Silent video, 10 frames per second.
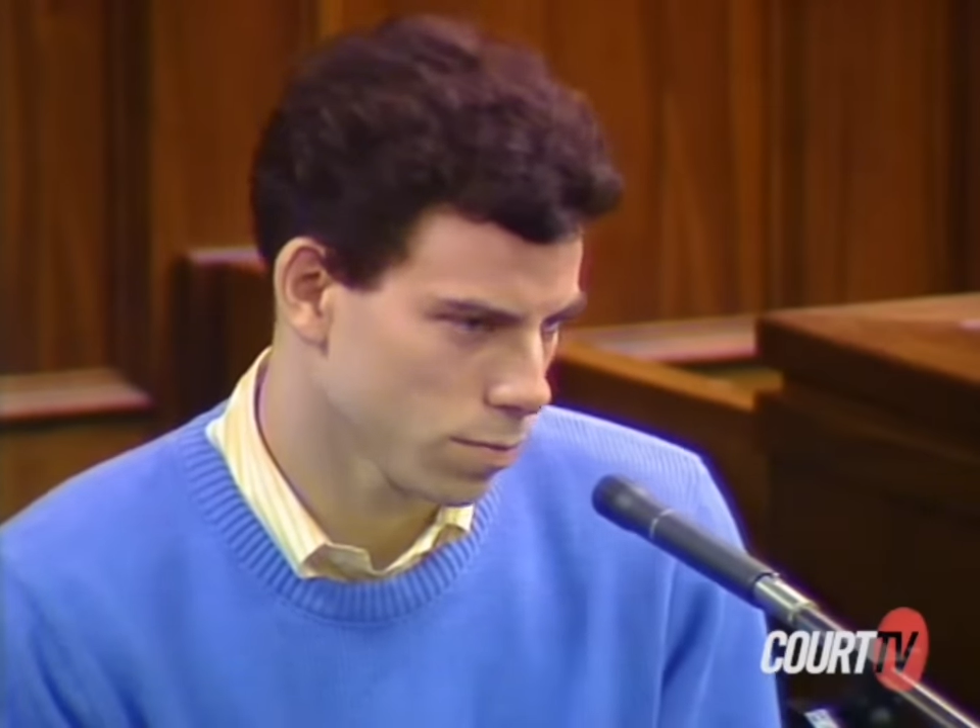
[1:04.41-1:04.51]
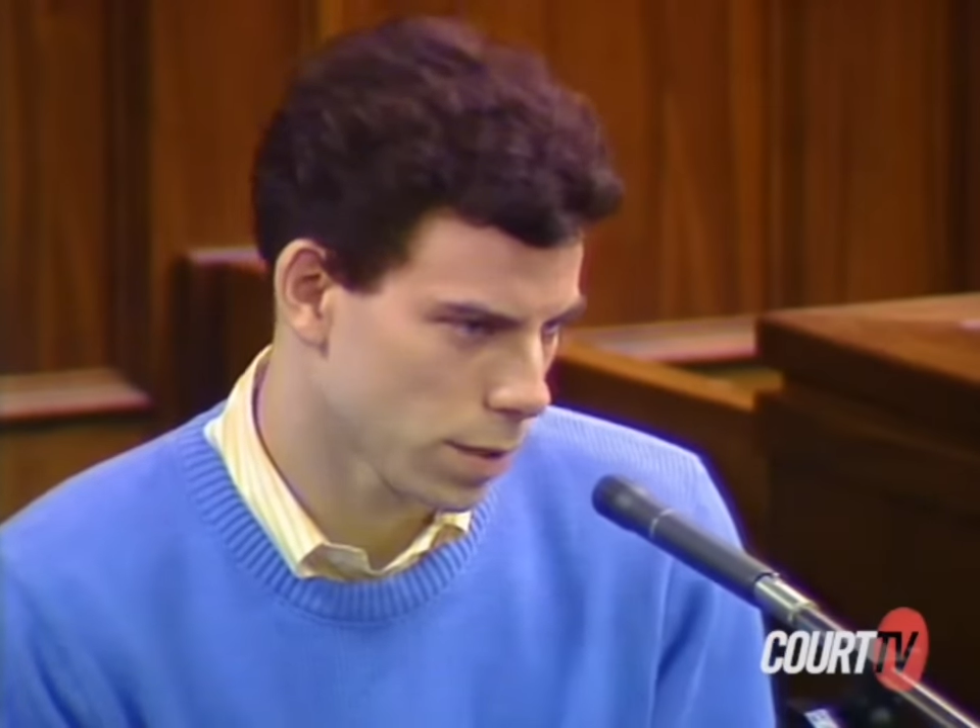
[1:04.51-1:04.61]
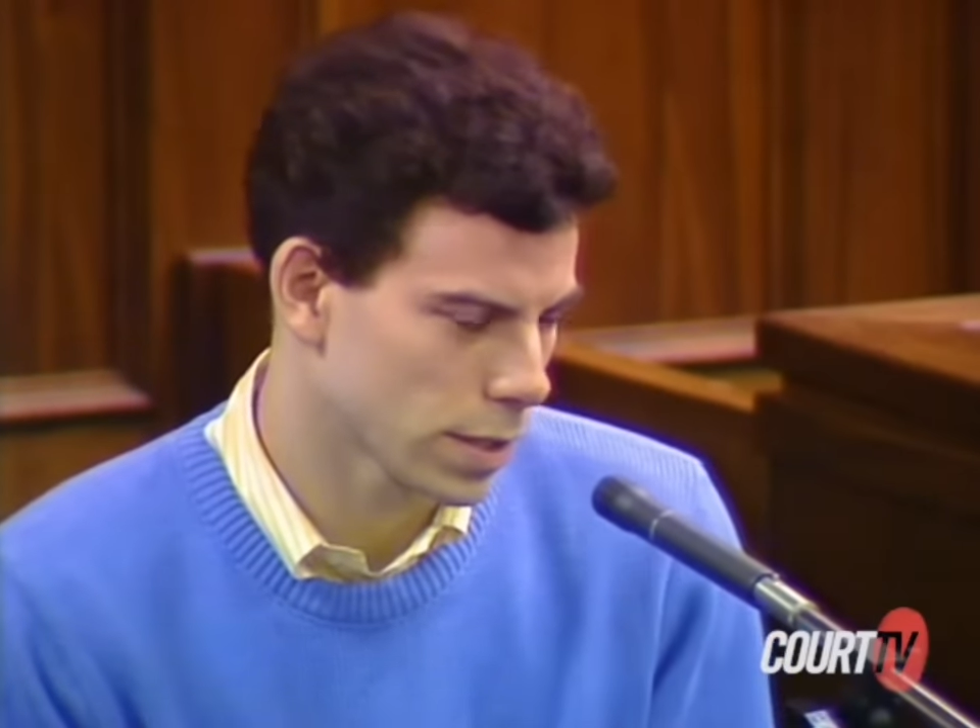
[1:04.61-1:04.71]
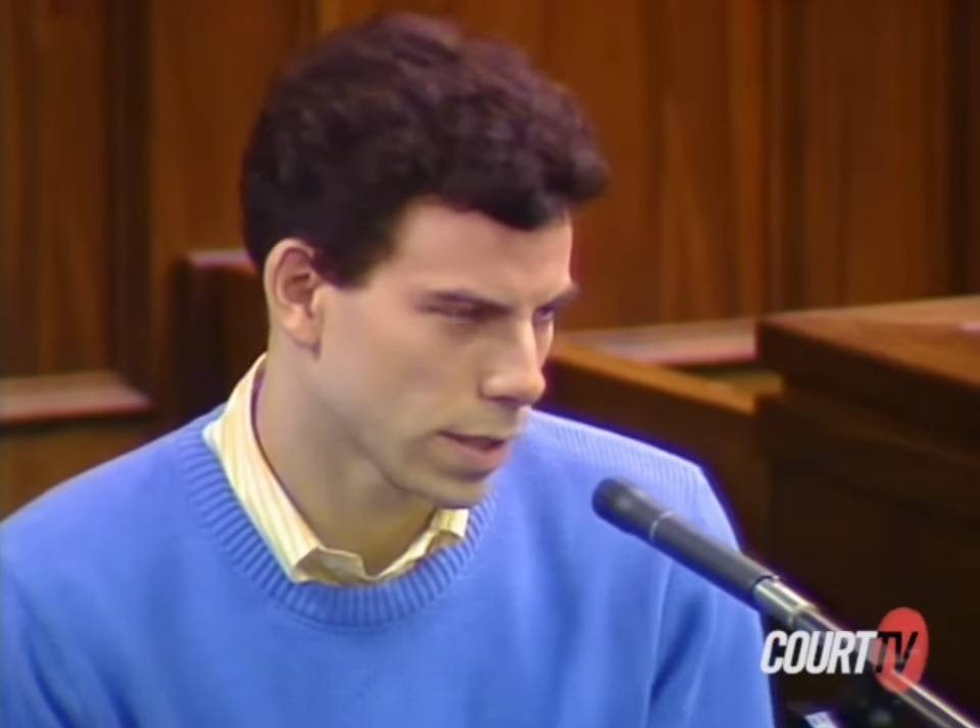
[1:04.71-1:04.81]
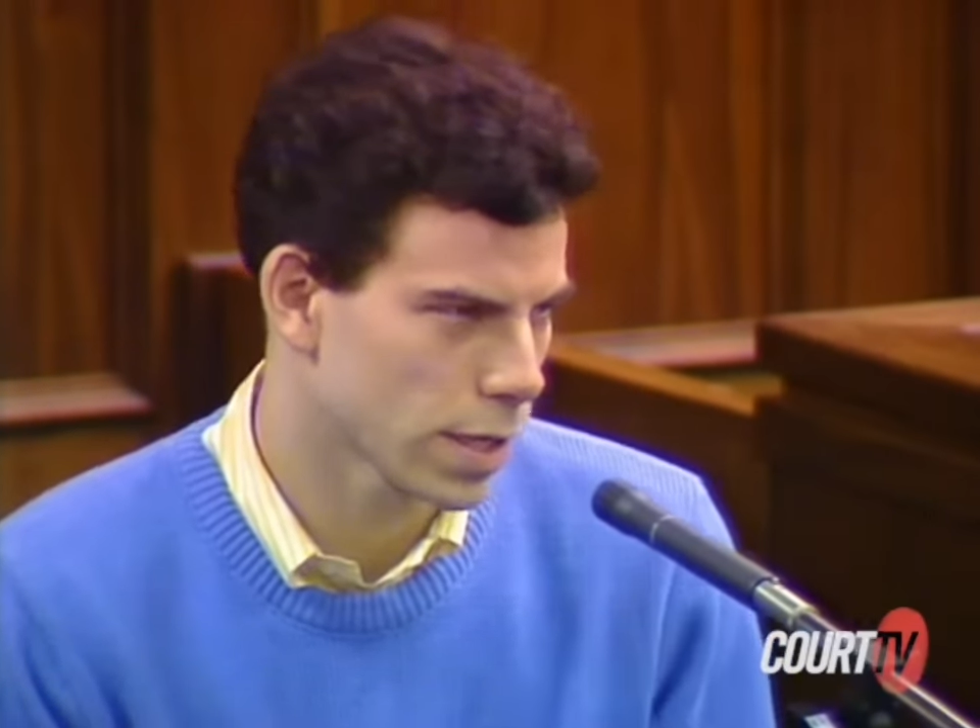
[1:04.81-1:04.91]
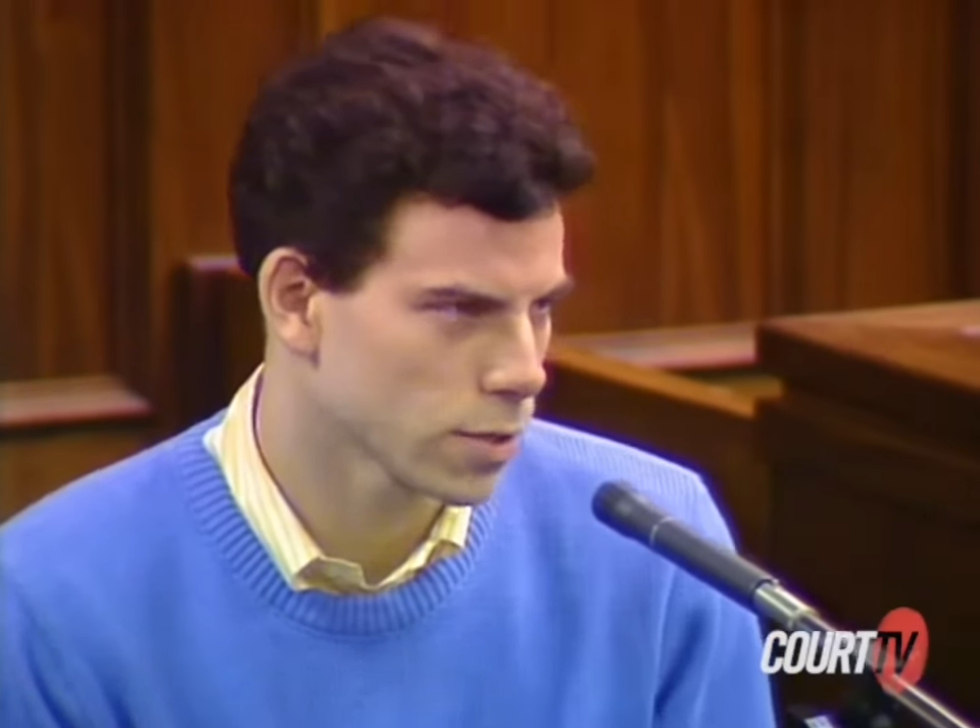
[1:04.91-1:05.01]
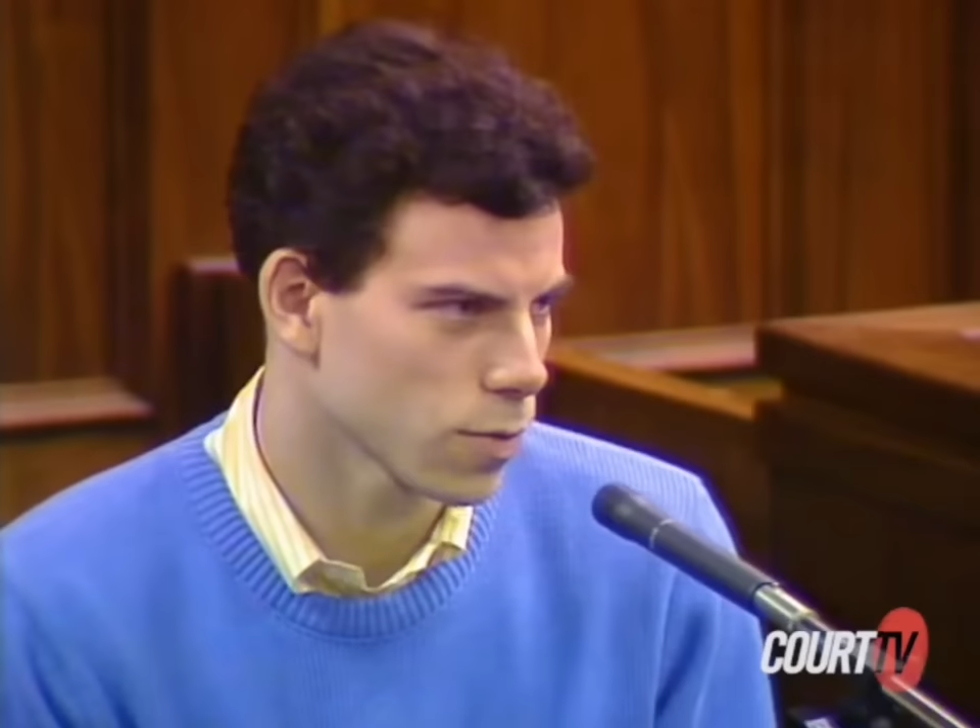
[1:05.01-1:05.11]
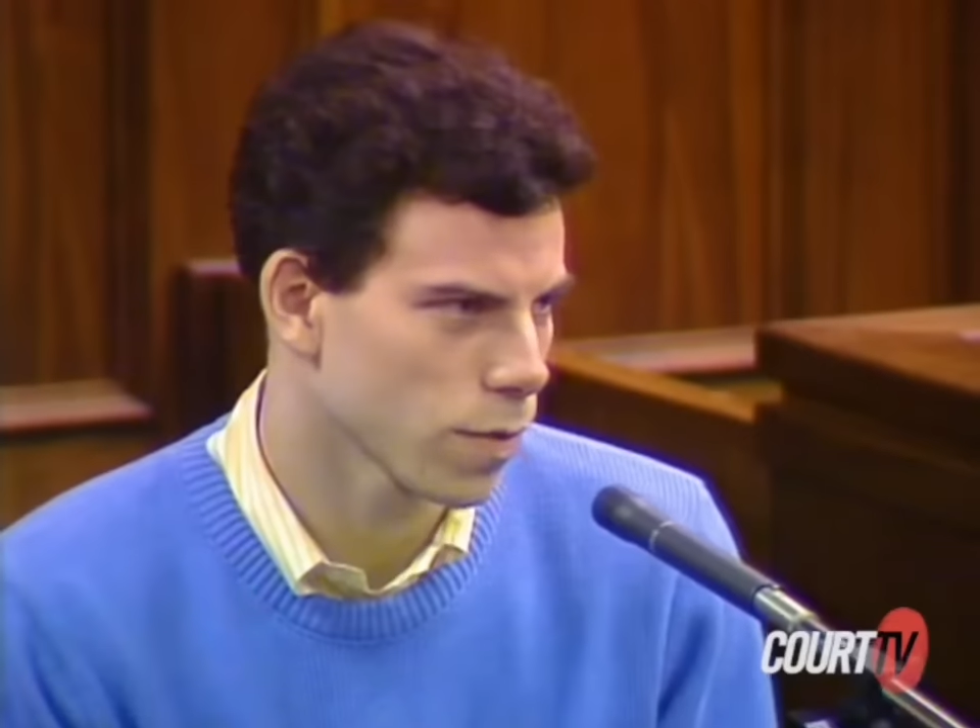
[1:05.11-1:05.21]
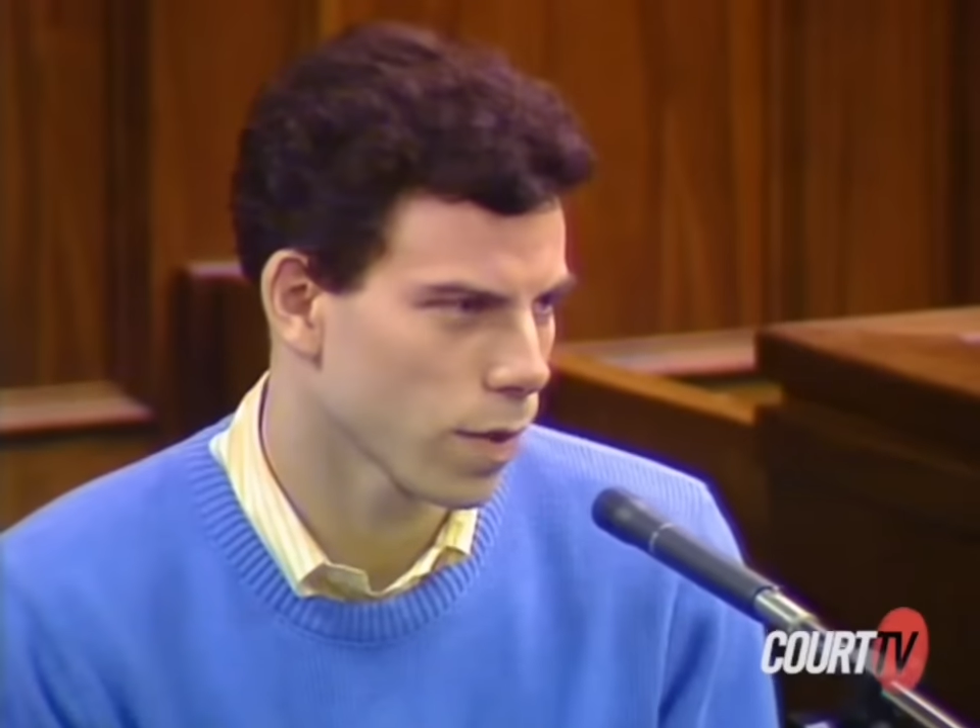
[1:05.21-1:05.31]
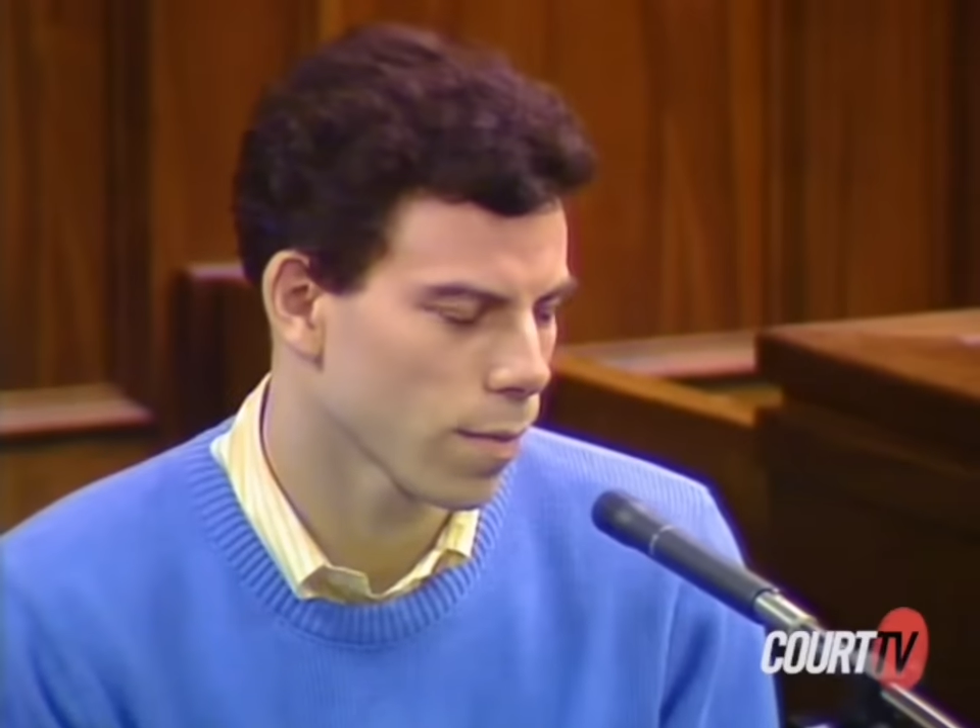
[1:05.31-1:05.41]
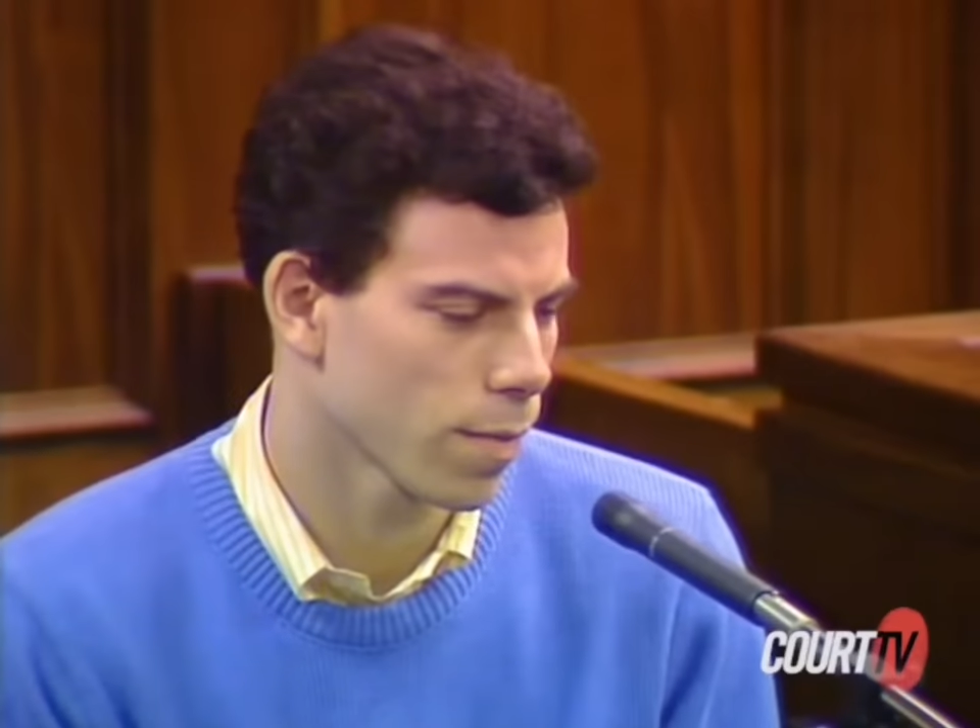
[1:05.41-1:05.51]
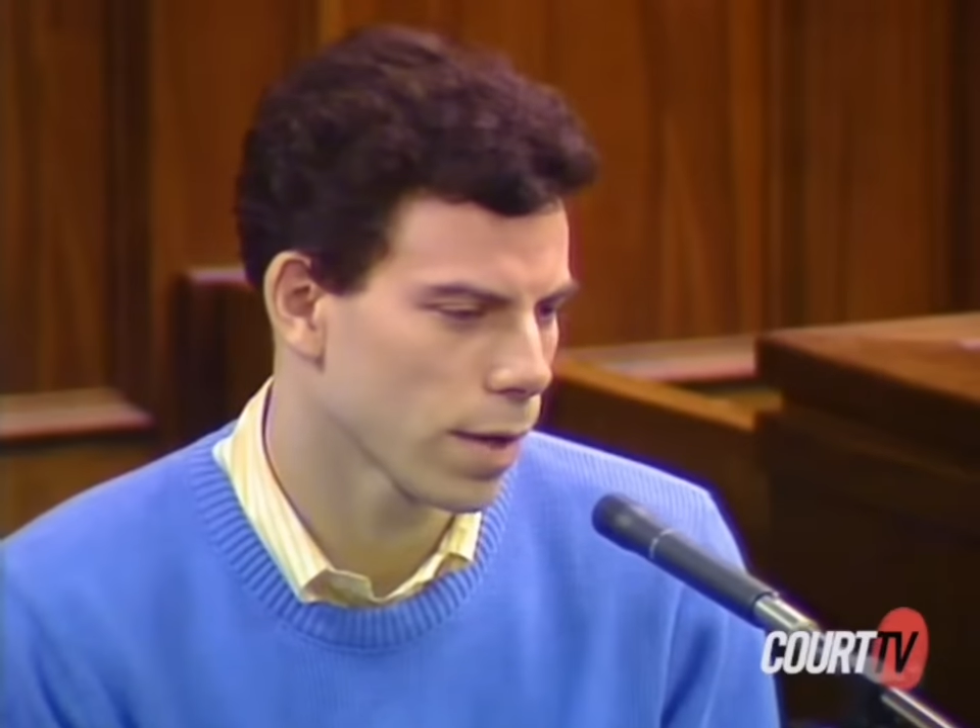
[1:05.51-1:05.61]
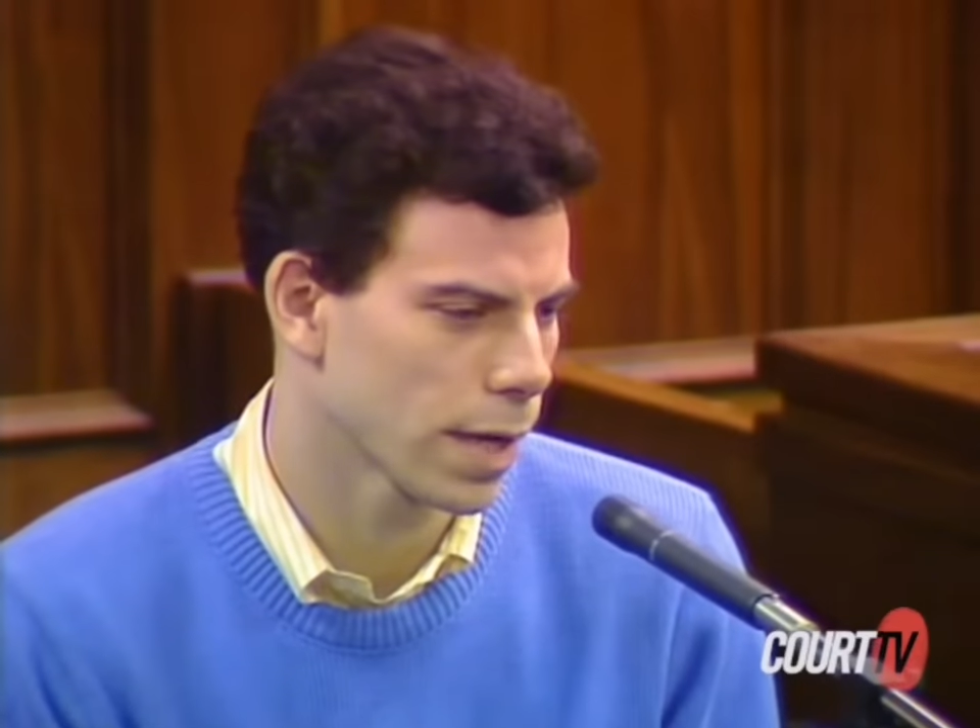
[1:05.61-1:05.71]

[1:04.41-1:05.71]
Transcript: play tennis with them,